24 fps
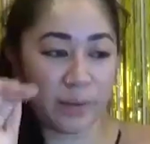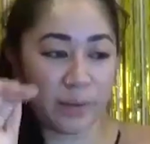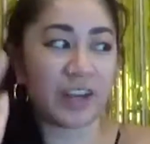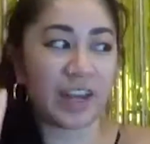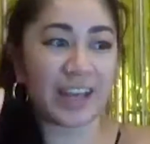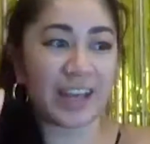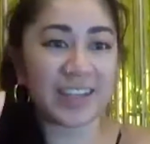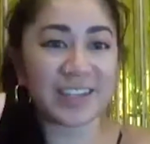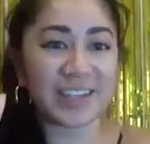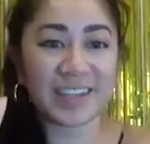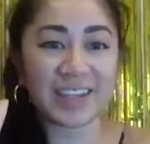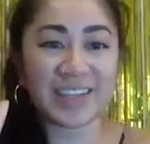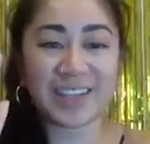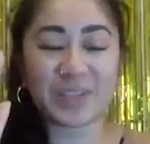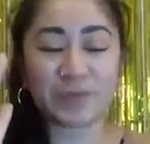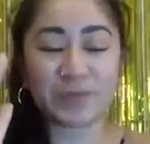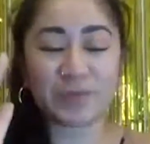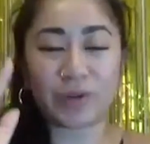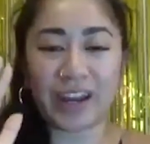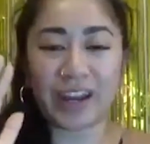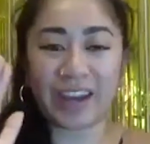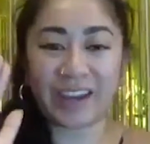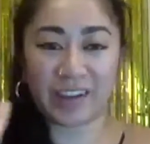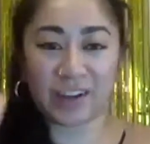Vanessa
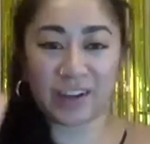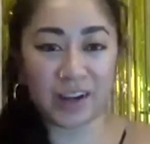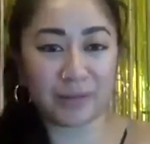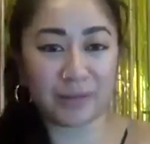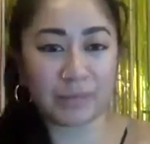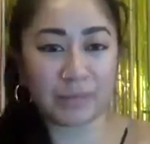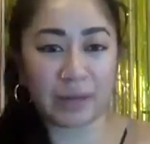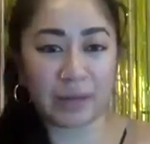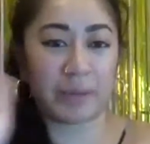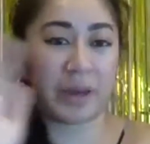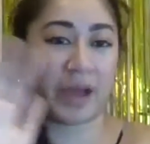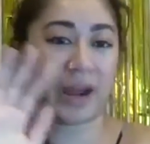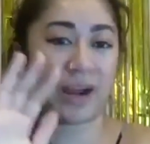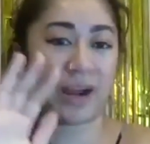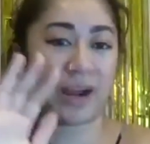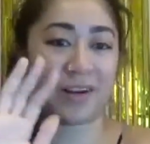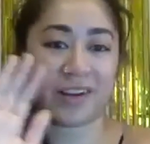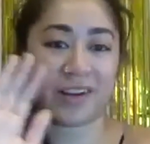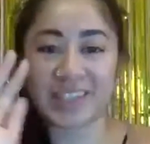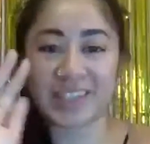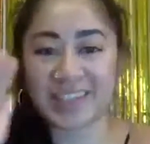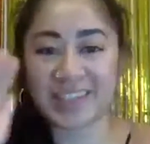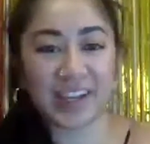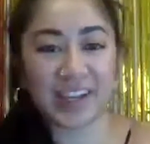is what I call my
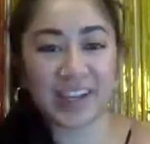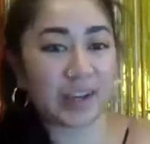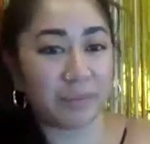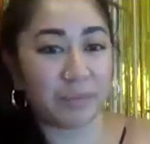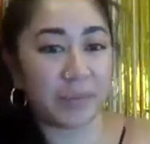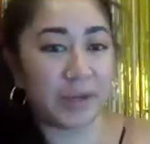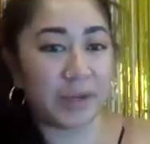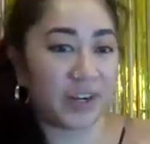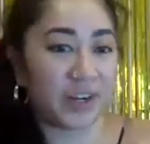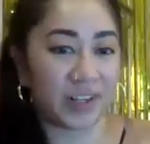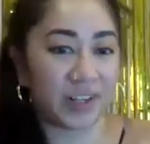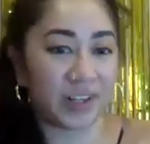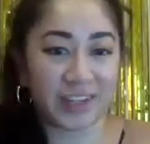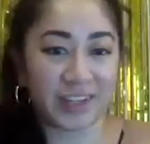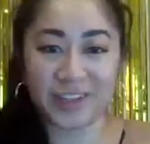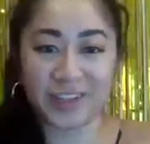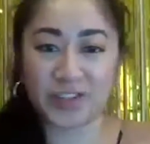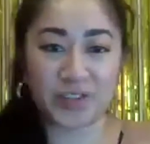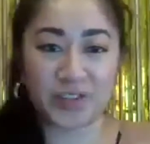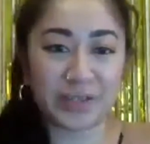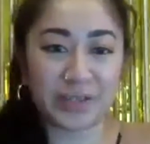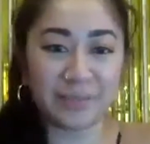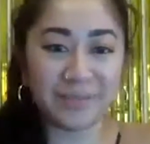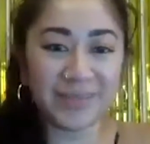parents' American
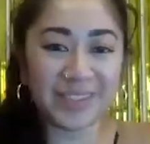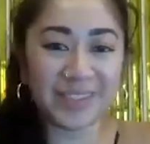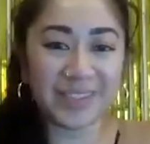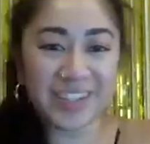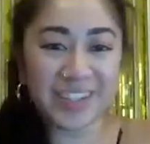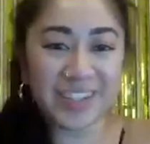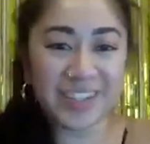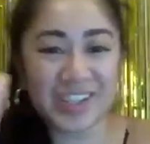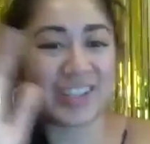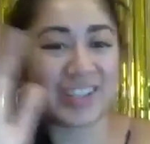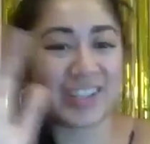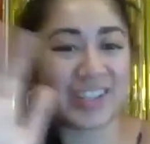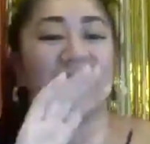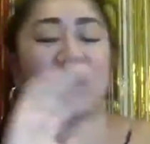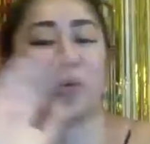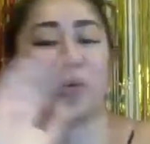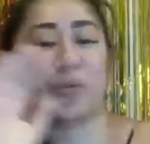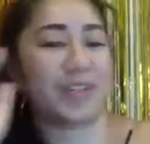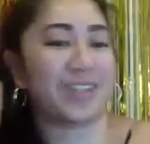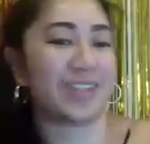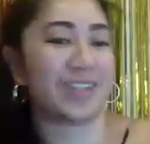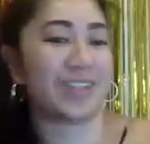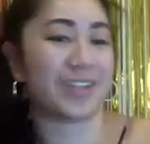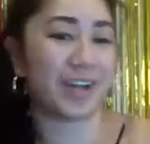dream. She
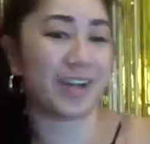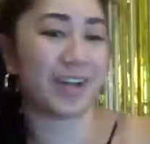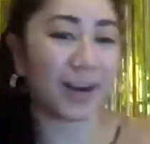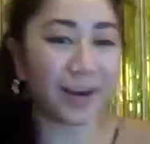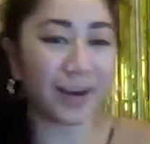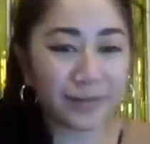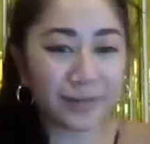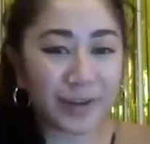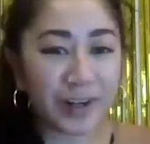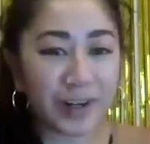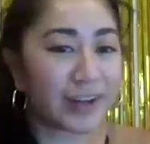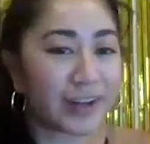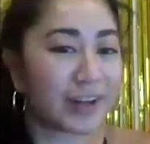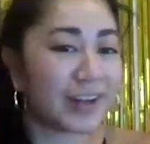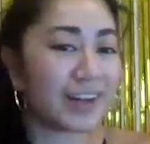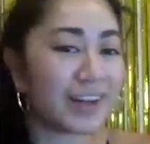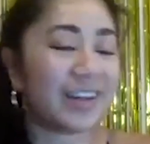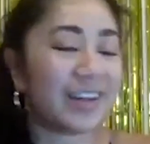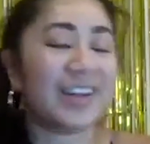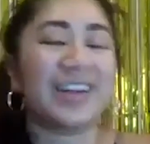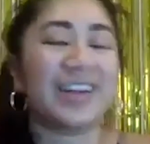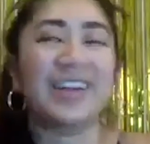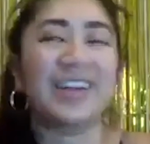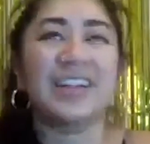went to
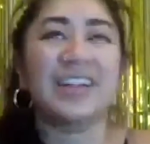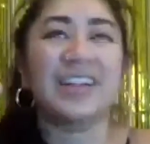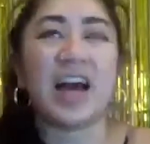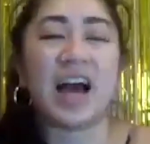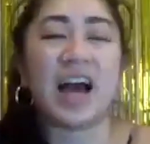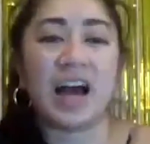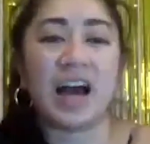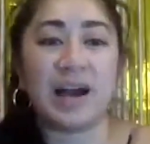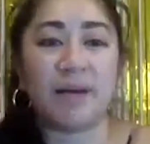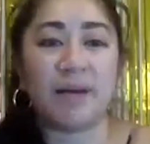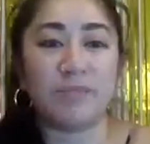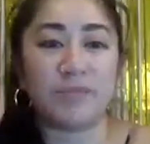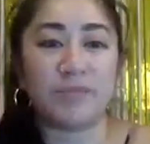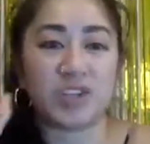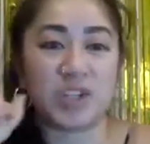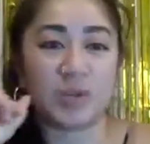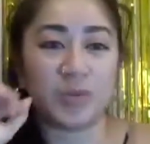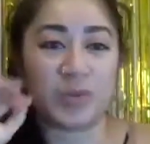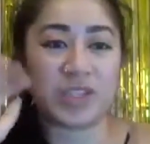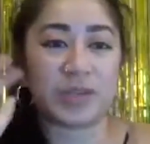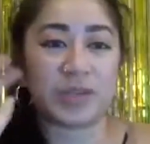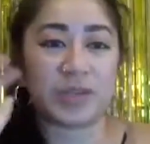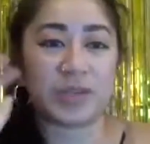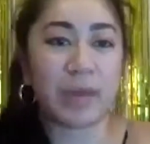Harvard. She
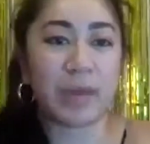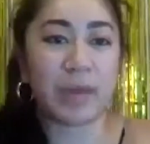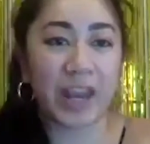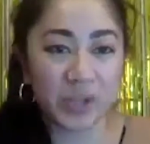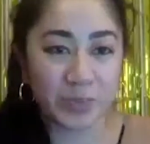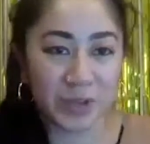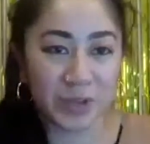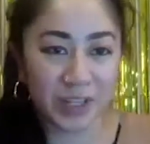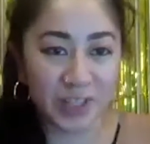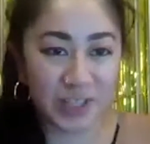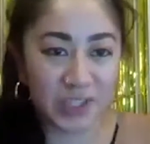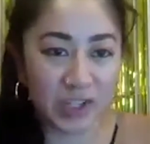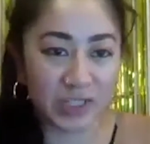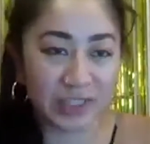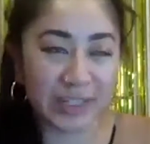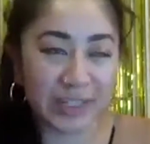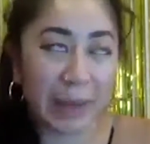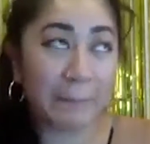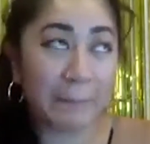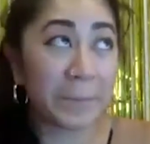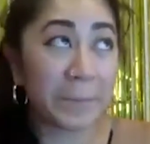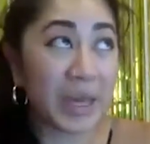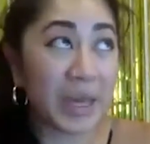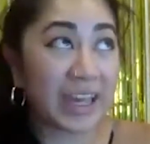was a management consultant
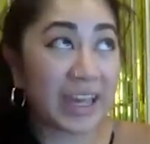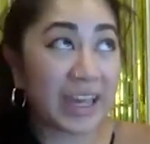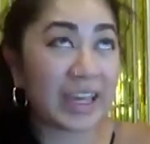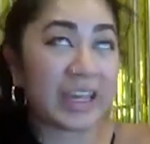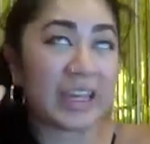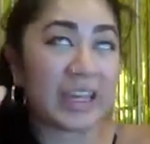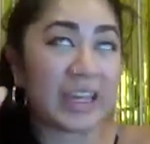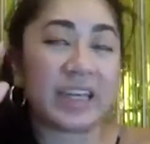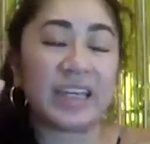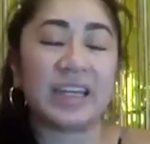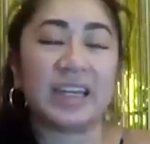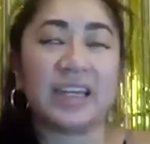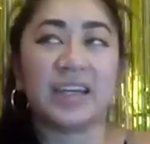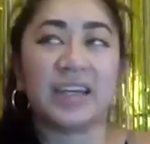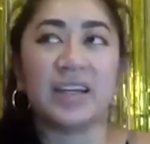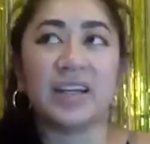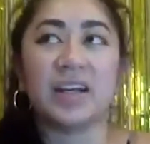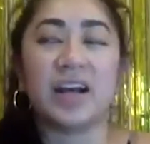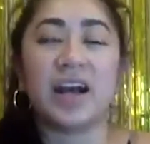at Bain.